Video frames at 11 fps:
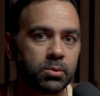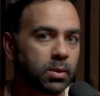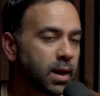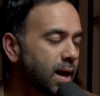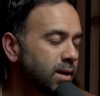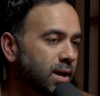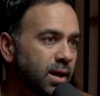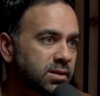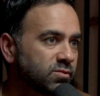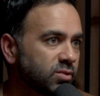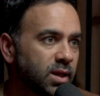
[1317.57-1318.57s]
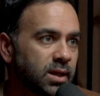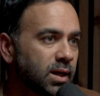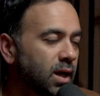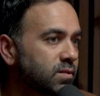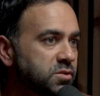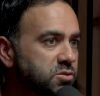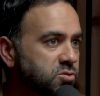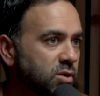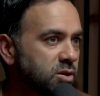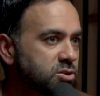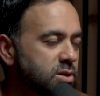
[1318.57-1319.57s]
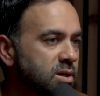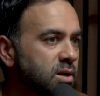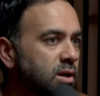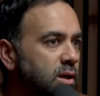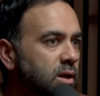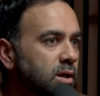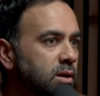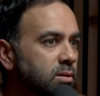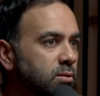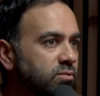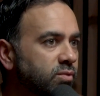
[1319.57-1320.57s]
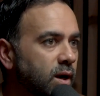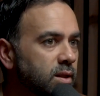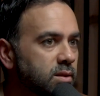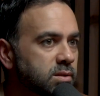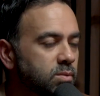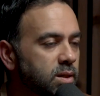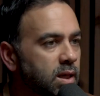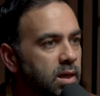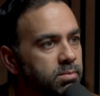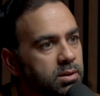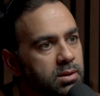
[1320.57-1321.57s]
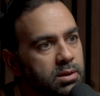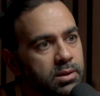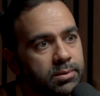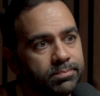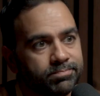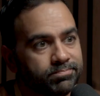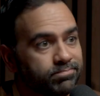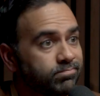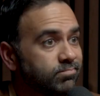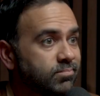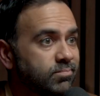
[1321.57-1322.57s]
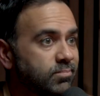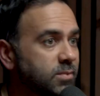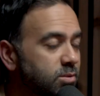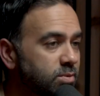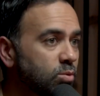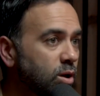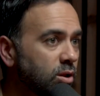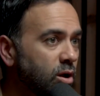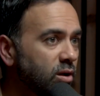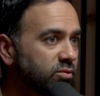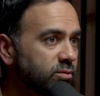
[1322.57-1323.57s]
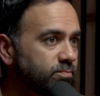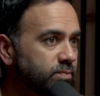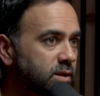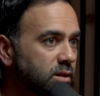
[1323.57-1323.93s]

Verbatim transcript: we hadn't had to flee any kind of destruction or violence. We came here to be well off, to